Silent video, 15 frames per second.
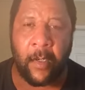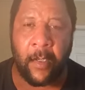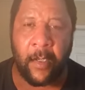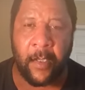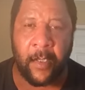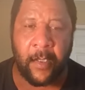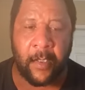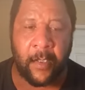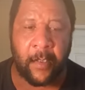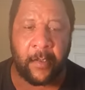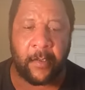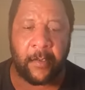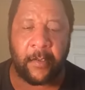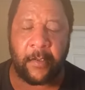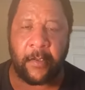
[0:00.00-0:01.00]
uh,
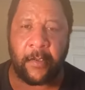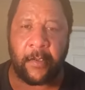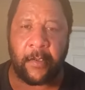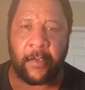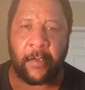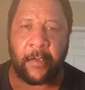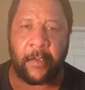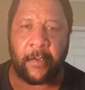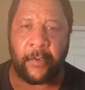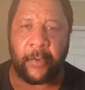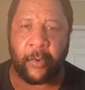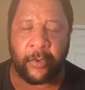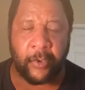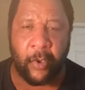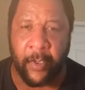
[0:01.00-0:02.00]

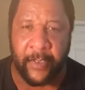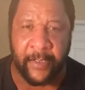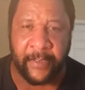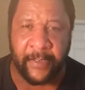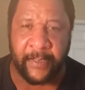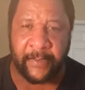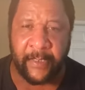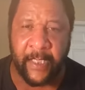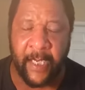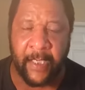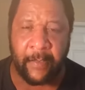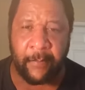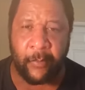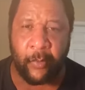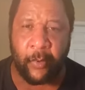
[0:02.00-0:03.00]
those ordinances
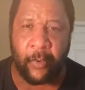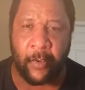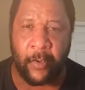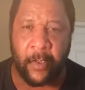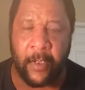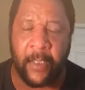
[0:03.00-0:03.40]
anymore.